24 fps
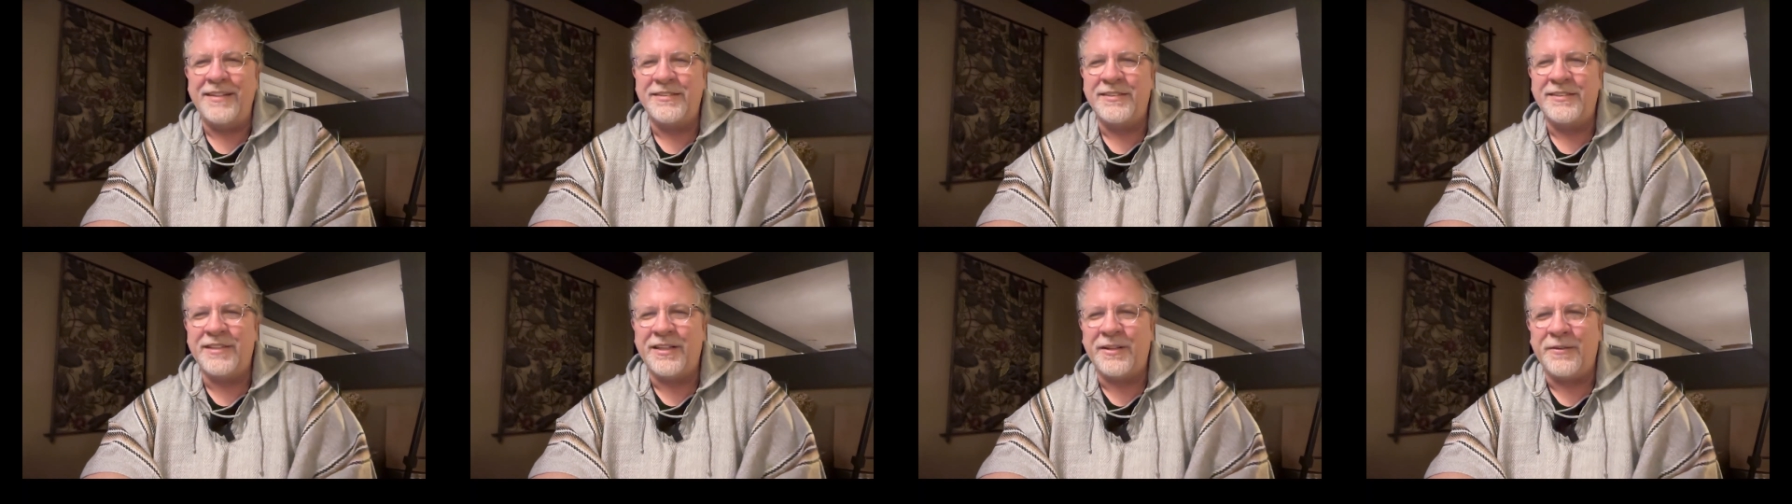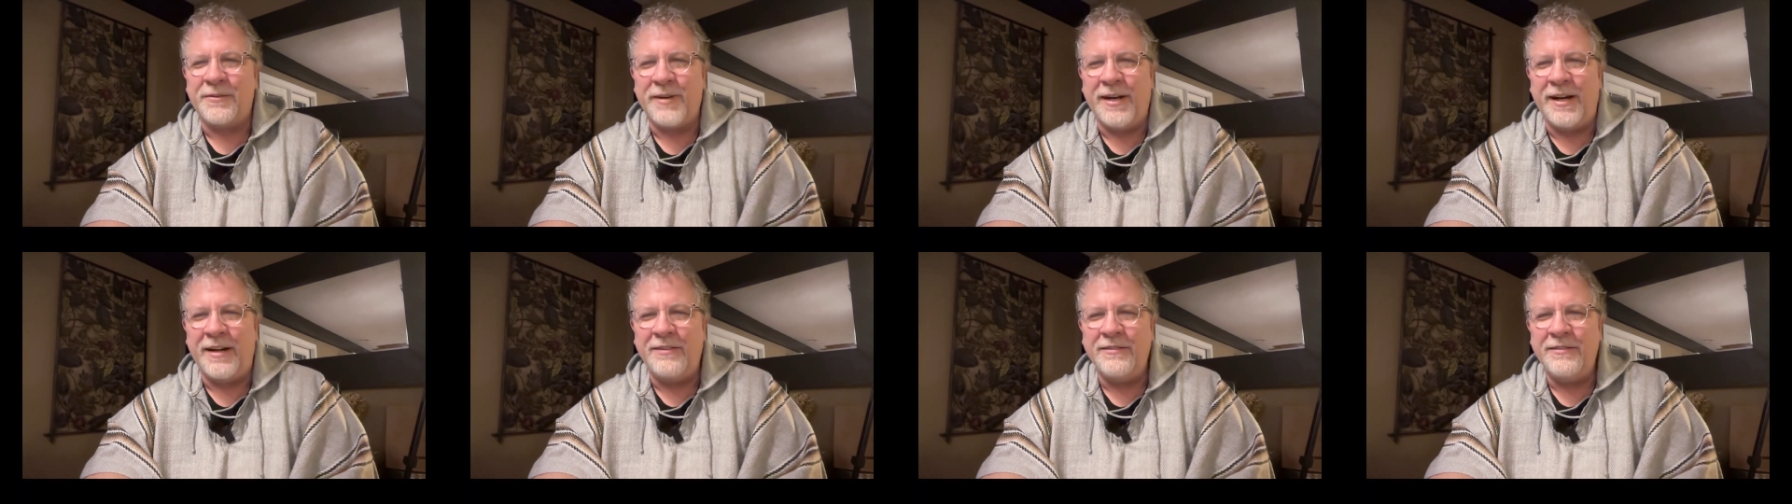stick
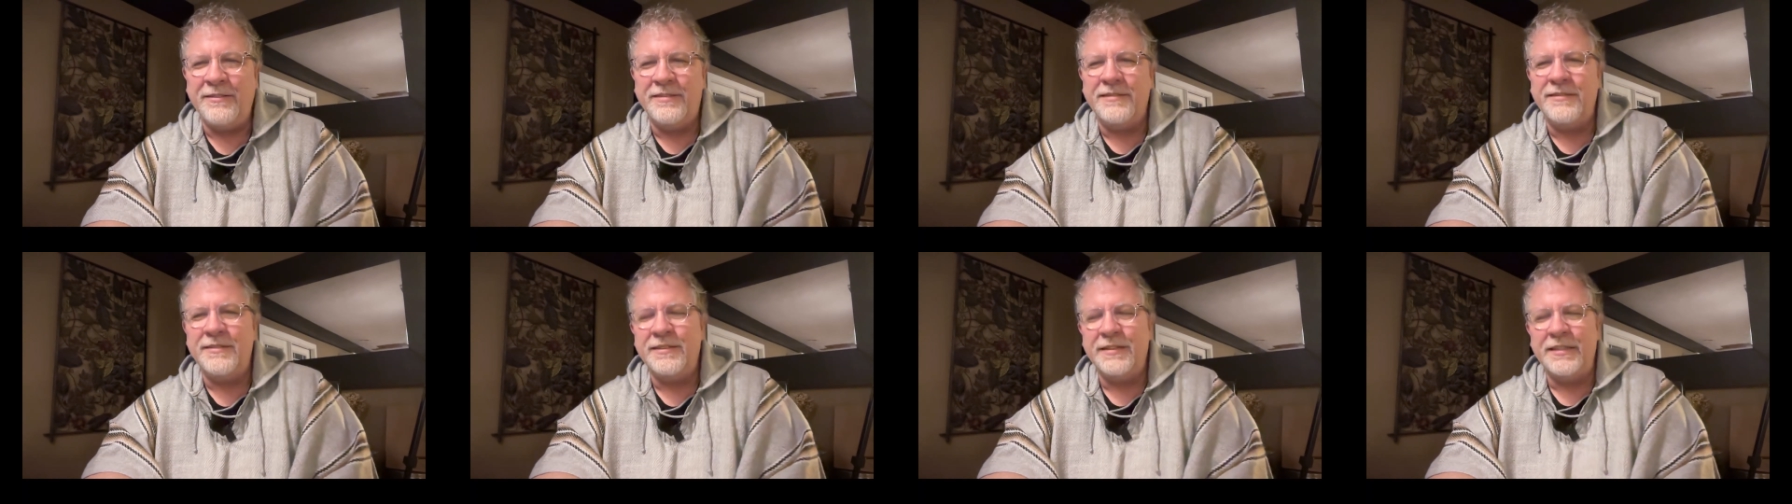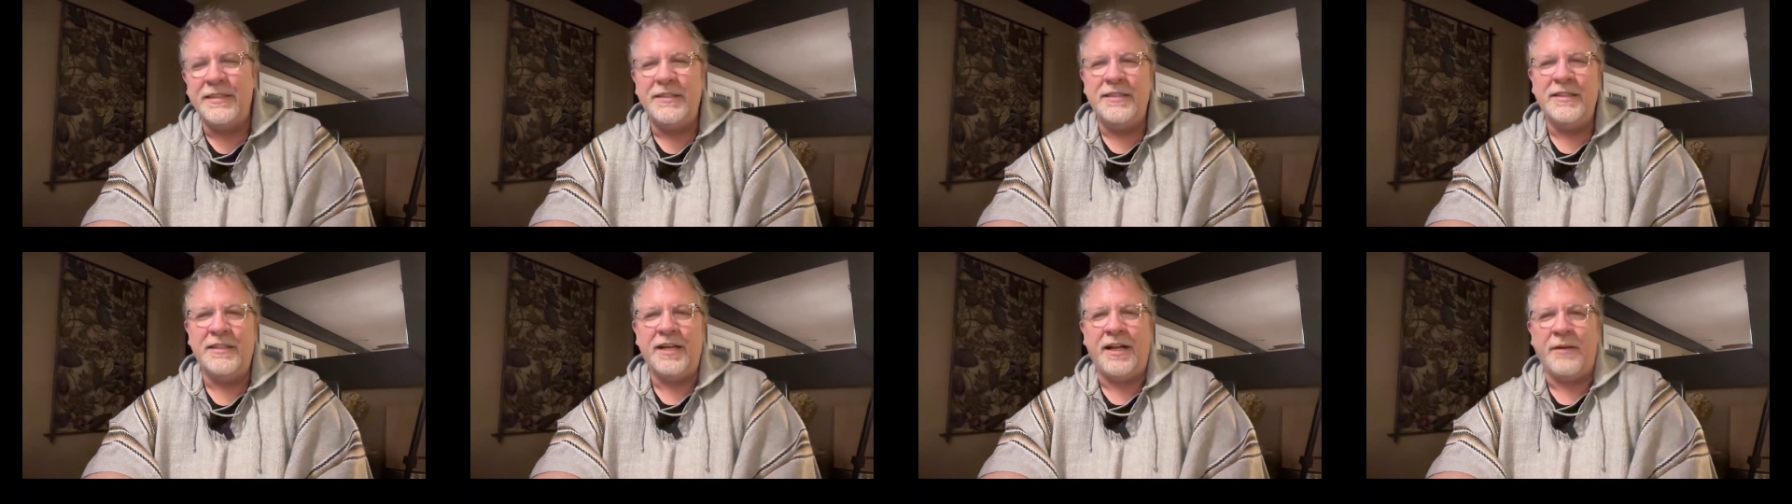around
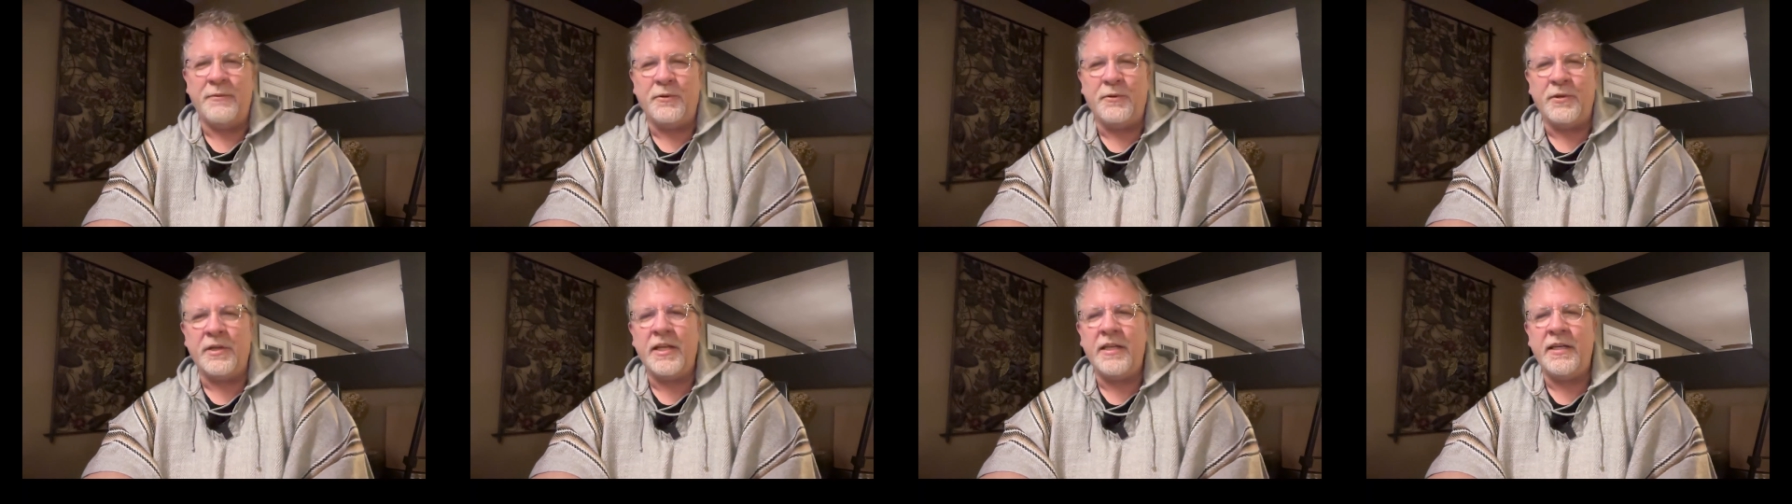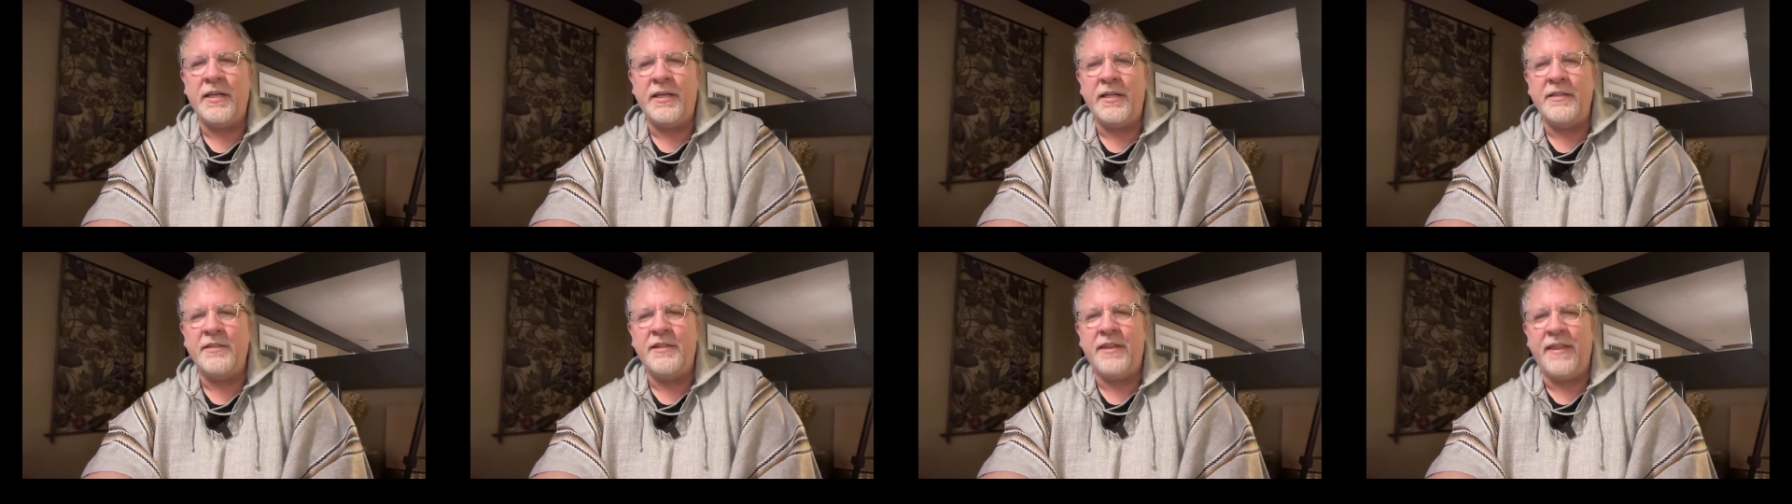and I will get
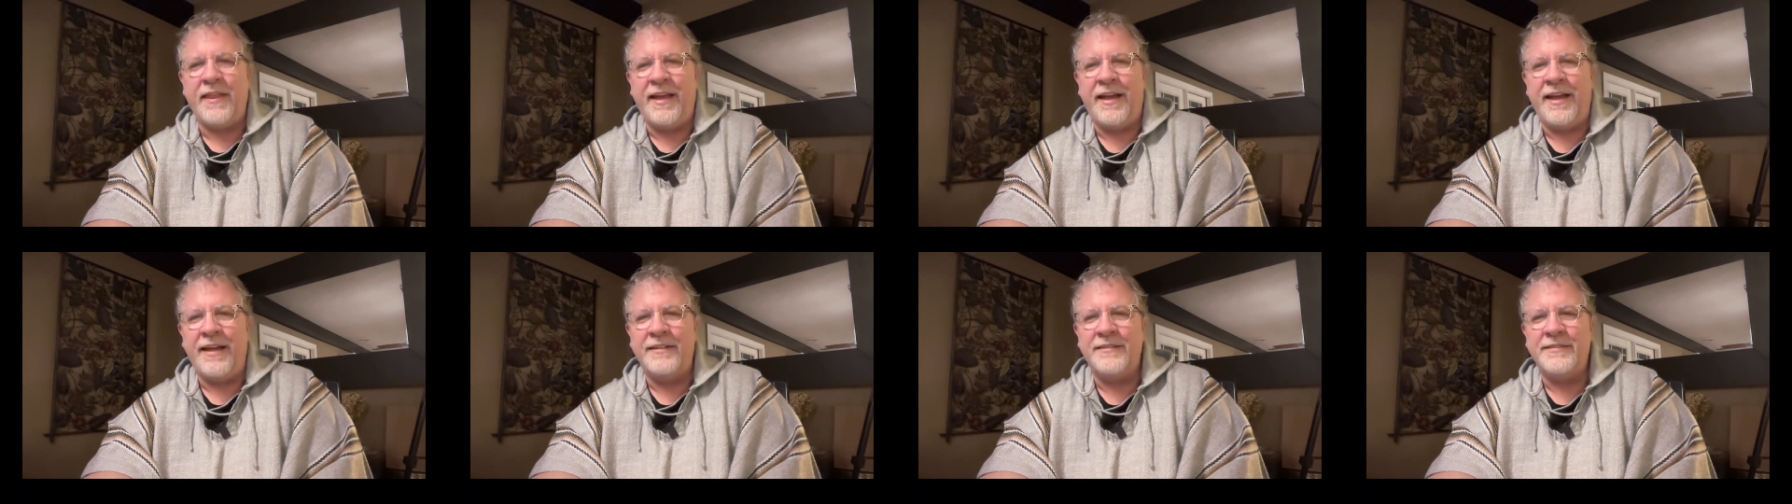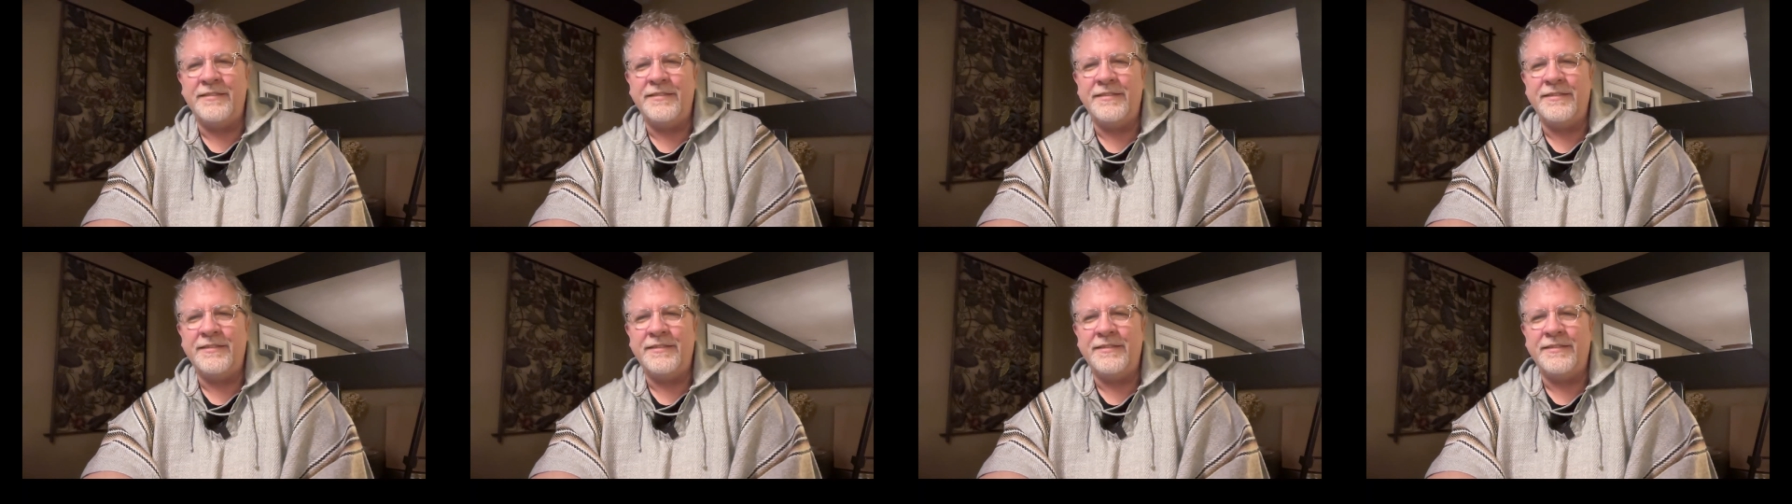into that.